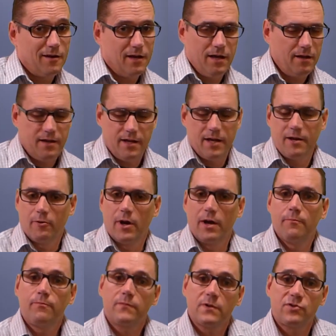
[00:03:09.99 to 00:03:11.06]

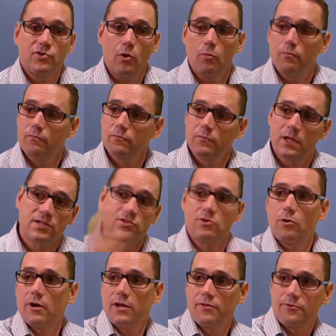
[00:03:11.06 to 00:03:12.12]
Anyway, so let's
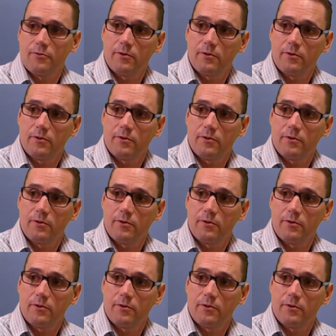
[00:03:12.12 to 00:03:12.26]
go ahead and